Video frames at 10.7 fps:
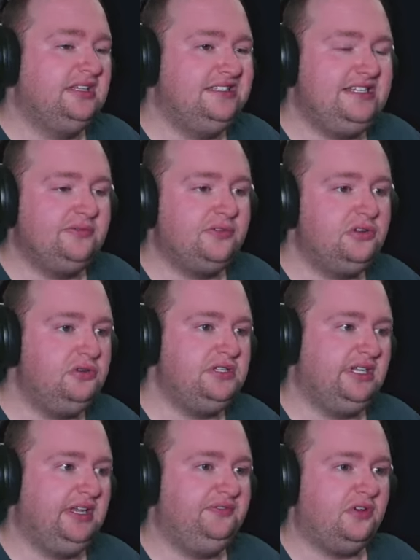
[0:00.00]
0
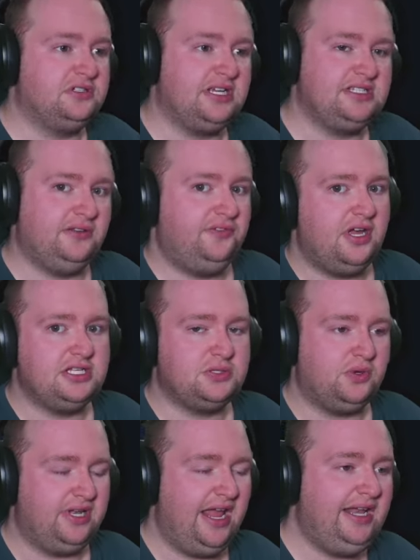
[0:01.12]
usually defaults as the first
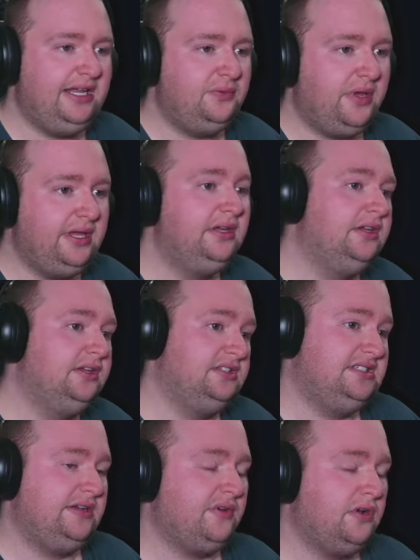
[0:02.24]
one anyway,
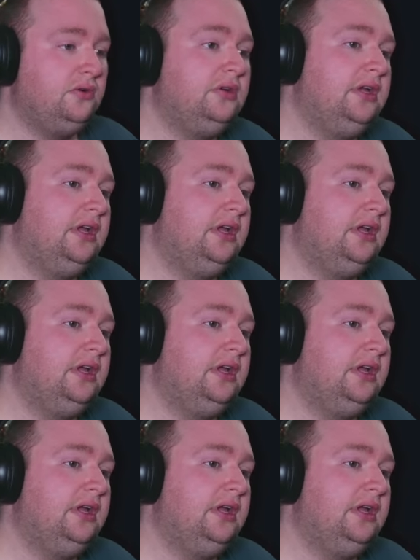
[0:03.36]
0.